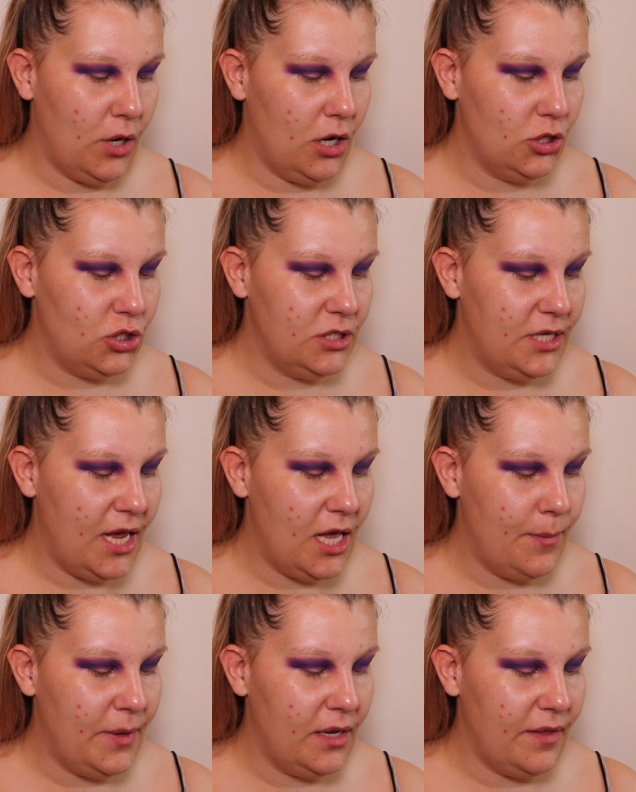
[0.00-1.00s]
brush, and
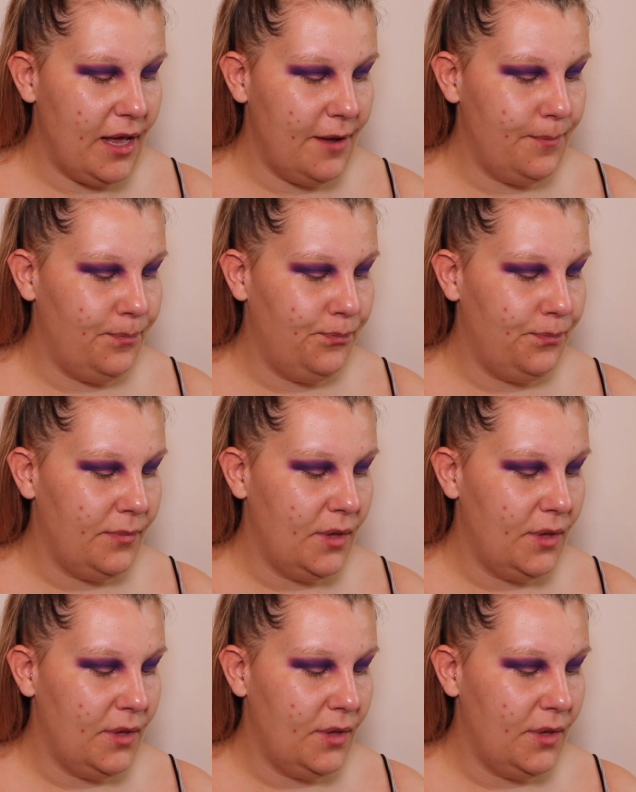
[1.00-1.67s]
take a bit of that